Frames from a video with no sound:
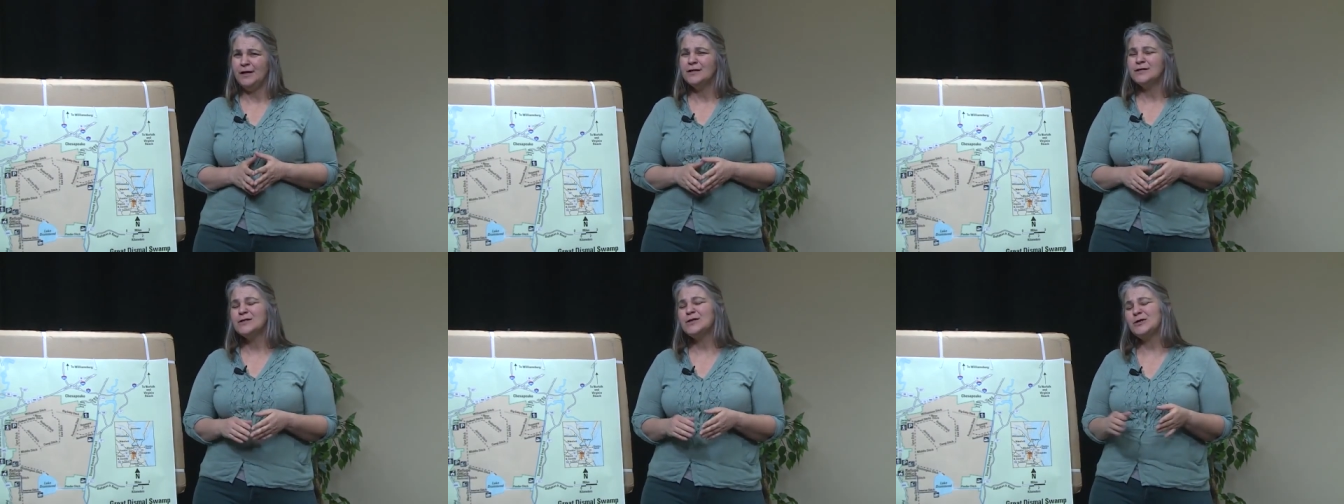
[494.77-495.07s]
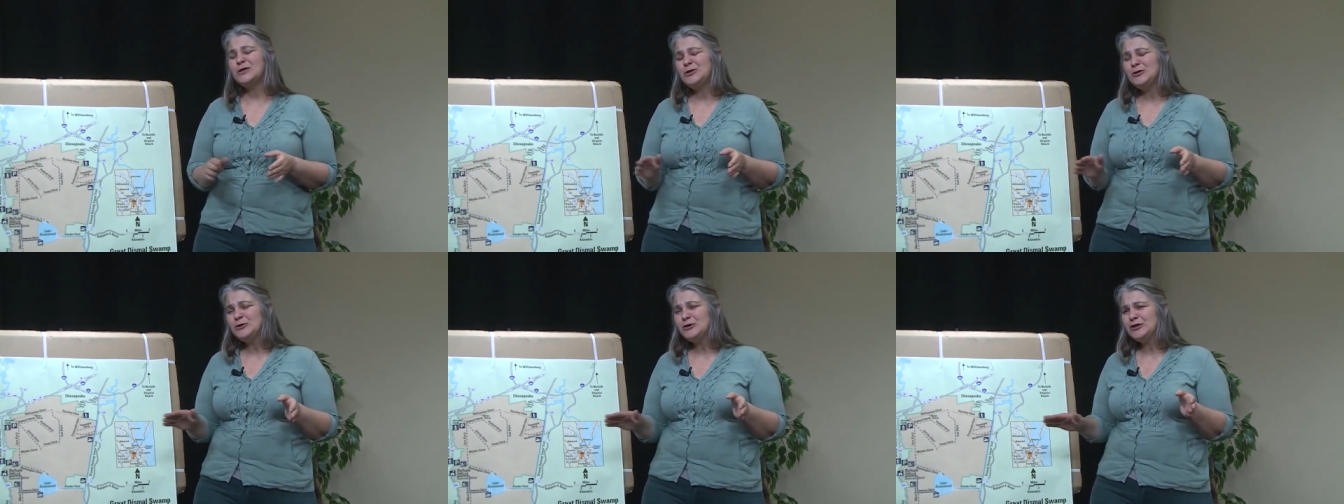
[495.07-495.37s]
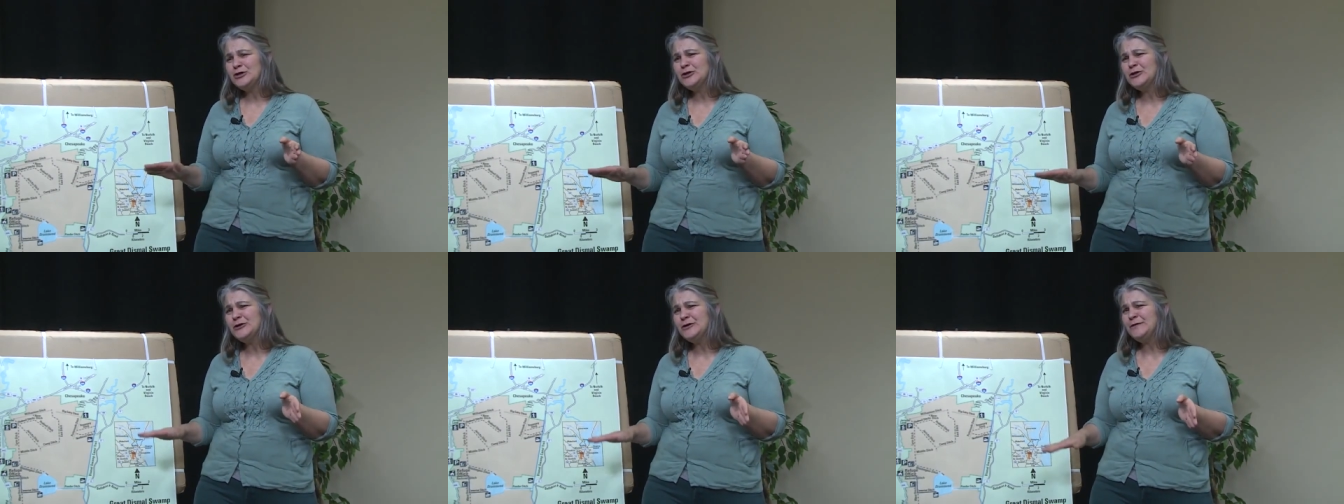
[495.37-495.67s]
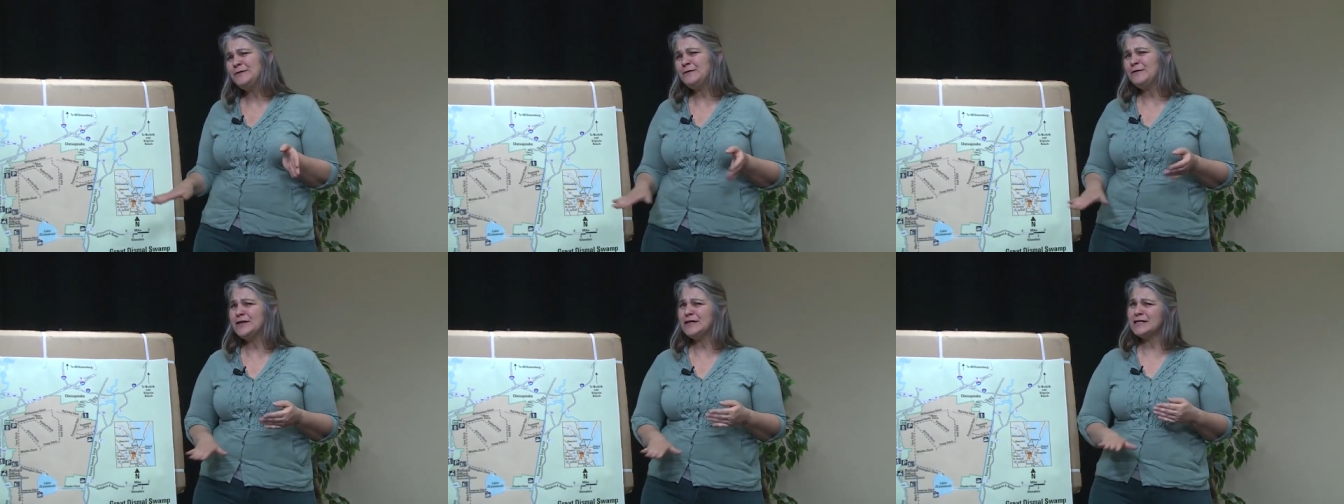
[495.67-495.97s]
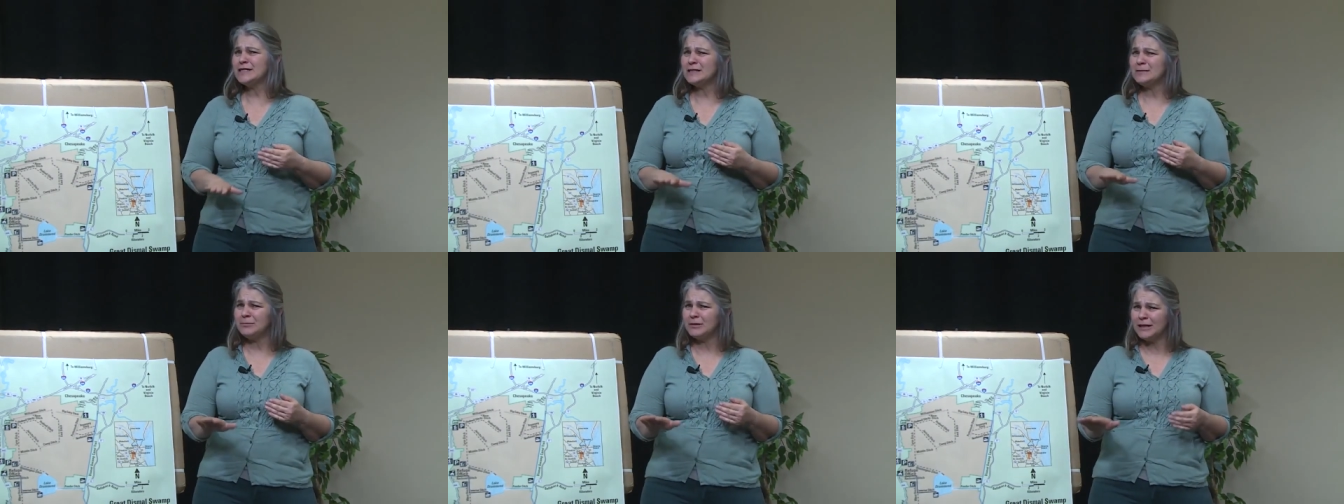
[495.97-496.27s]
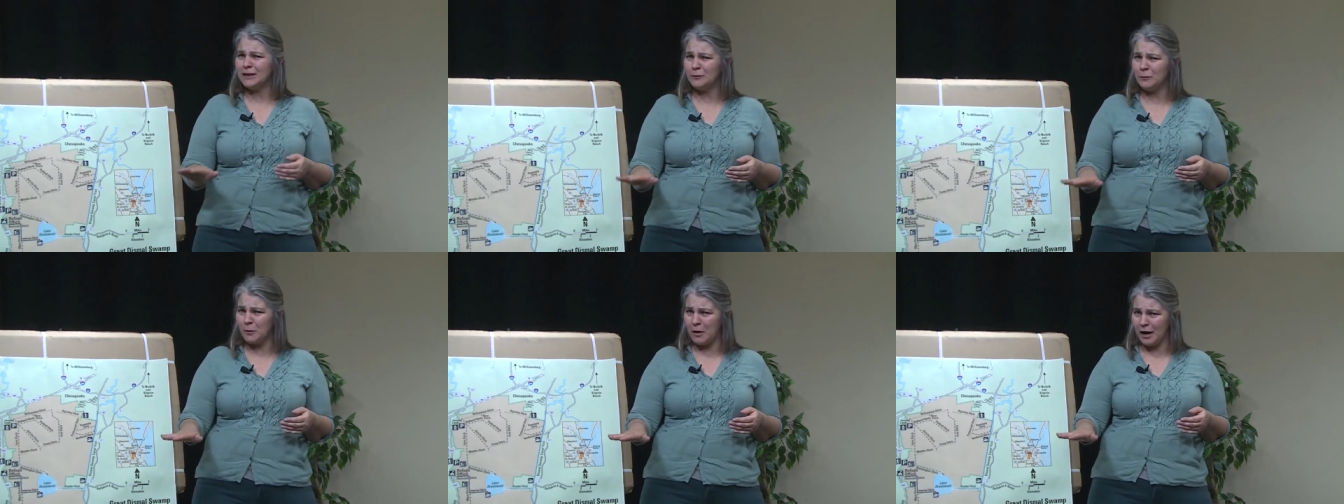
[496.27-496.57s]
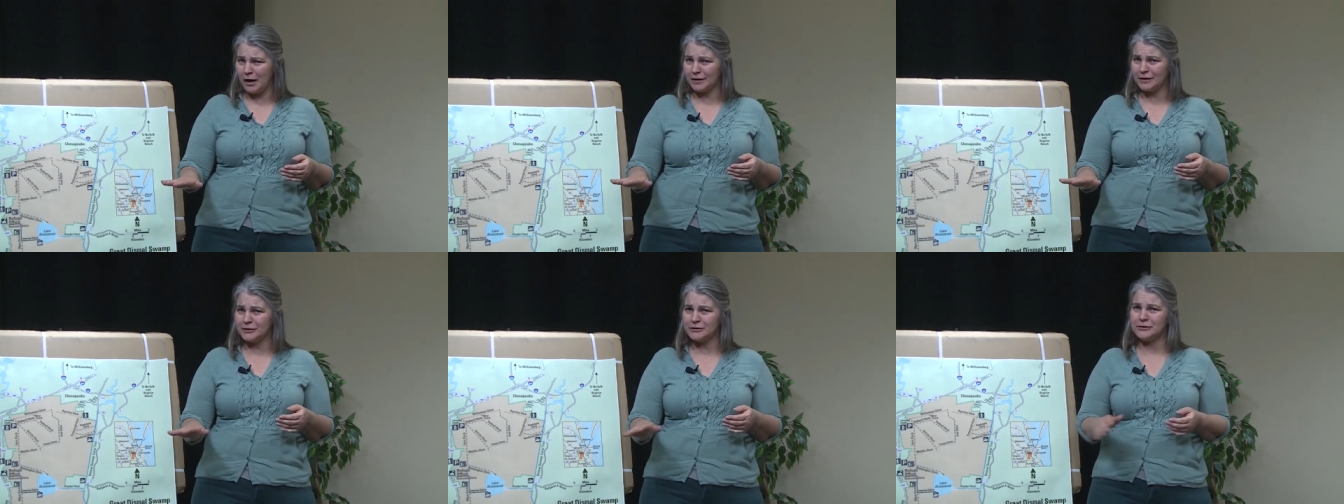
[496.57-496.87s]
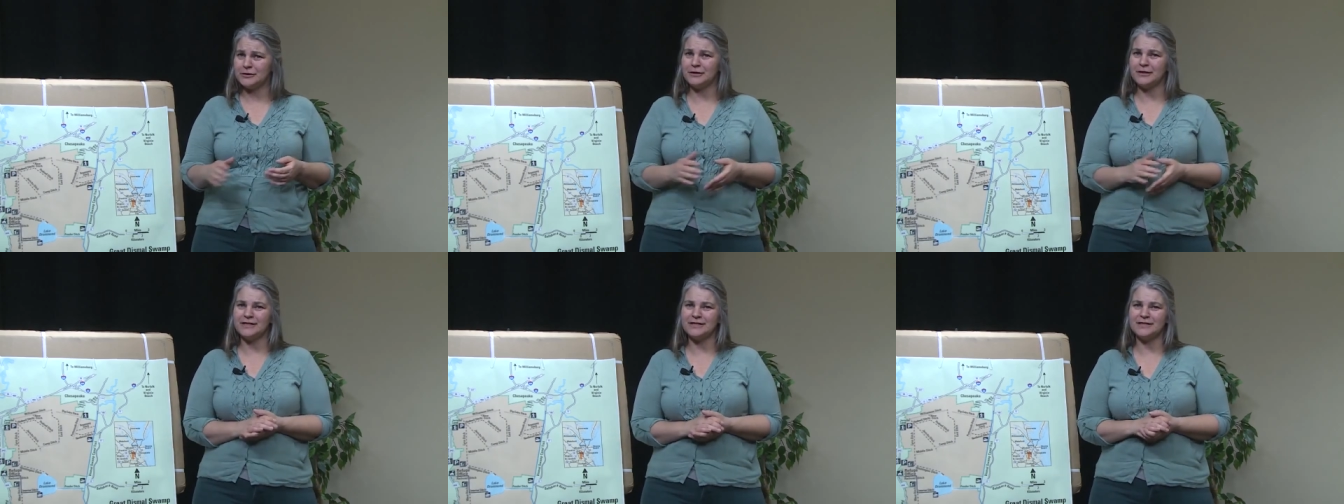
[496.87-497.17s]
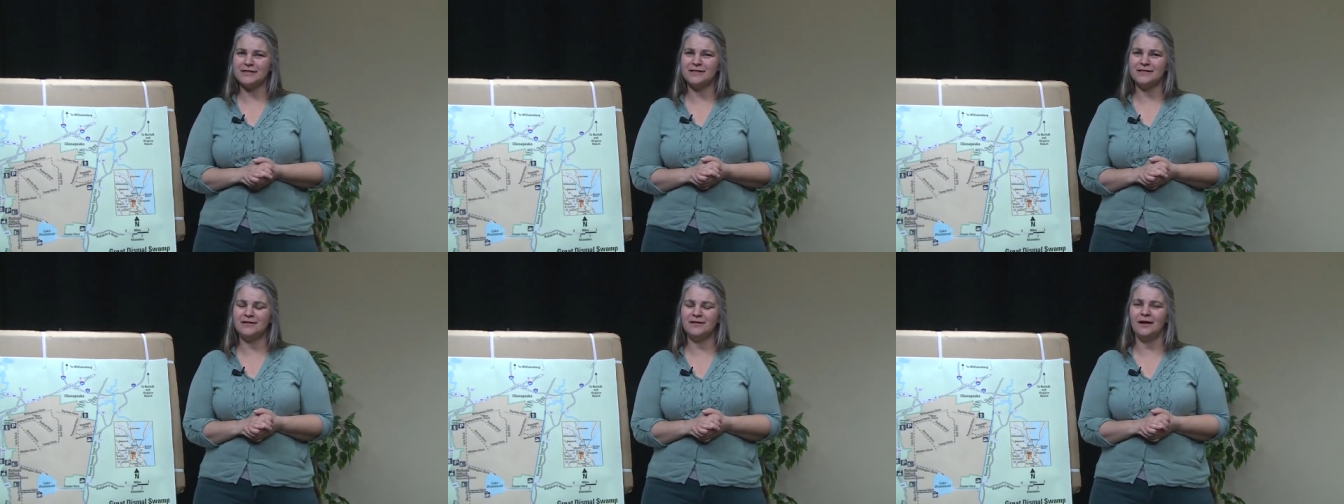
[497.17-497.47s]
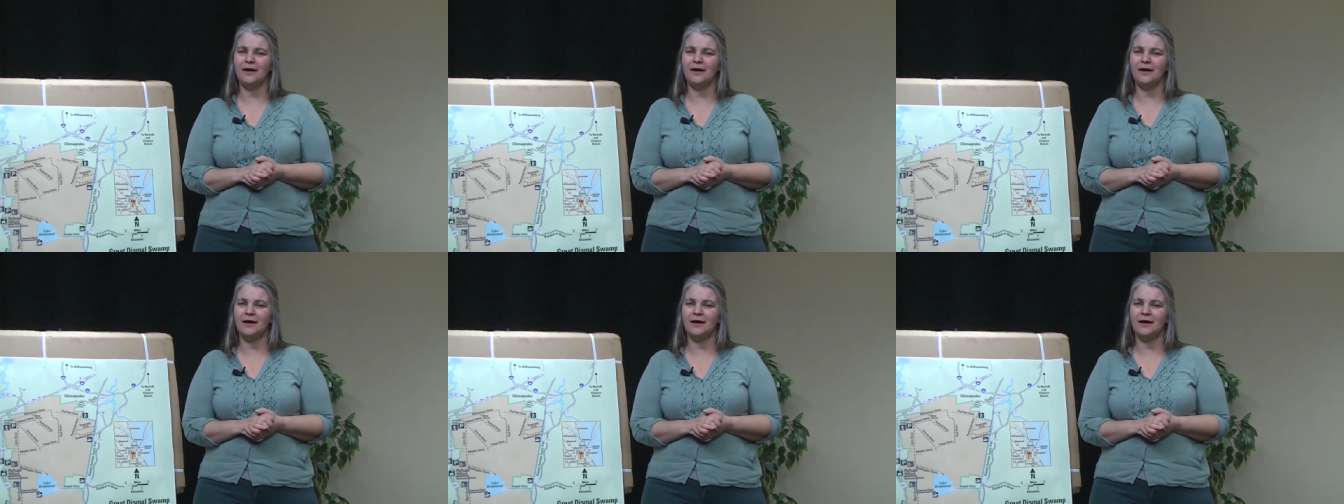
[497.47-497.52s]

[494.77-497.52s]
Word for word: So you could feasibly walk across it.